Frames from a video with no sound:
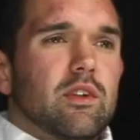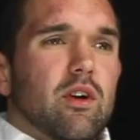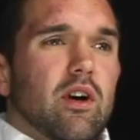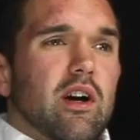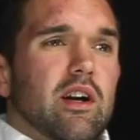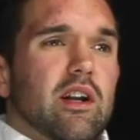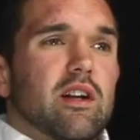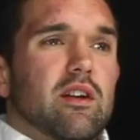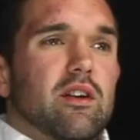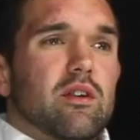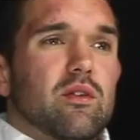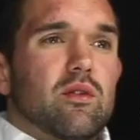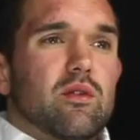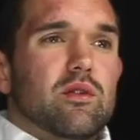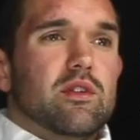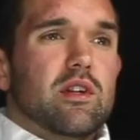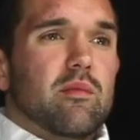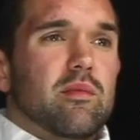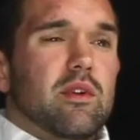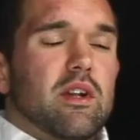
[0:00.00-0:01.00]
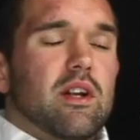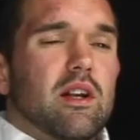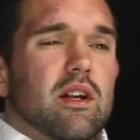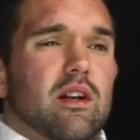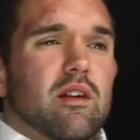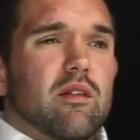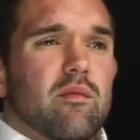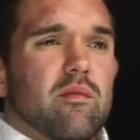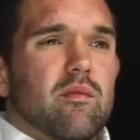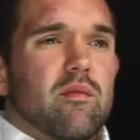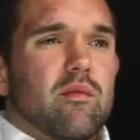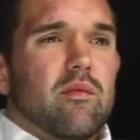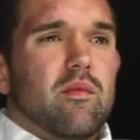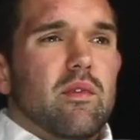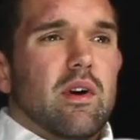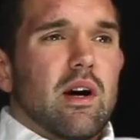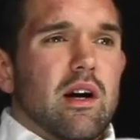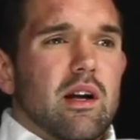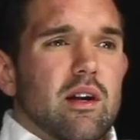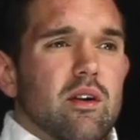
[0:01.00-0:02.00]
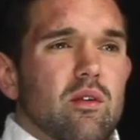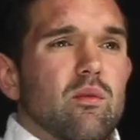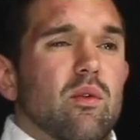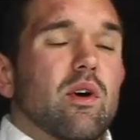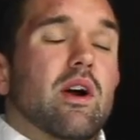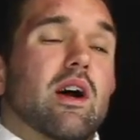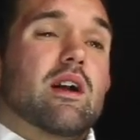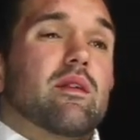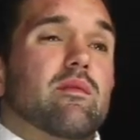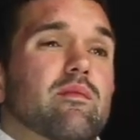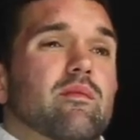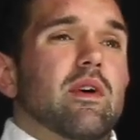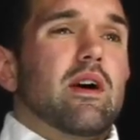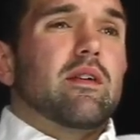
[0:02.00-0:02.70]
You know, I needed to do something. I don't want.